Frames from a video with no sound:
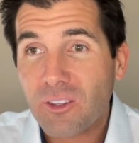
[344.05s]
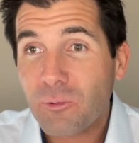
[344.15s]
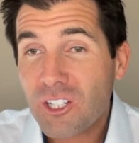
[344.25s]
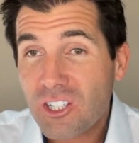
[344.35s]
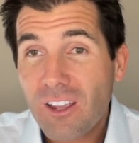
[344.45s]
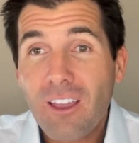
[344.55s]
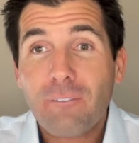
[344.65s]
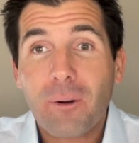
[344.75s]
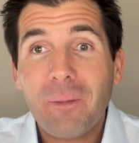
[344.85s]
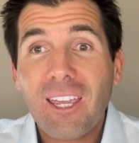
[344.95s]
Which
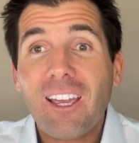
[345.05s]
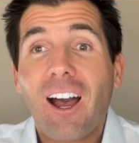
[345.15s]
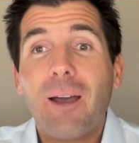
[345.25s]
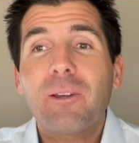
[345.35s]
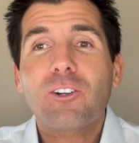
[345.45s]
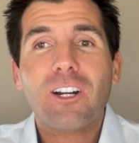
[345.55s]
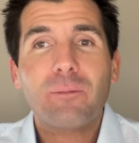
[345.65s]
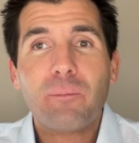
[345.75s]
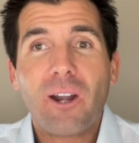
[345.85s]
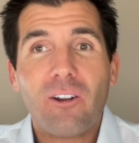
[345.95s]
for me, I'm incredibly
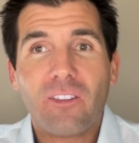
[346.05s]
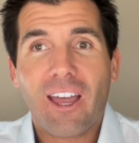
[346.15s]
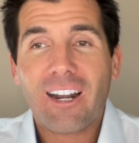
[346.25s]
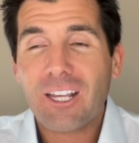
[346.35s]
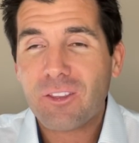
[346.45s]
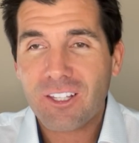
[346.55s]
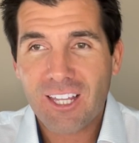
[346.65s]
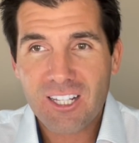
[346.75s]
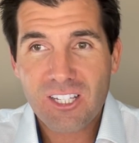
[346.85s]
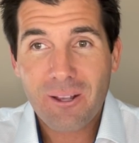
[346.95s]
proud of that. I think
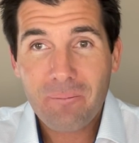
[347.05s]
that's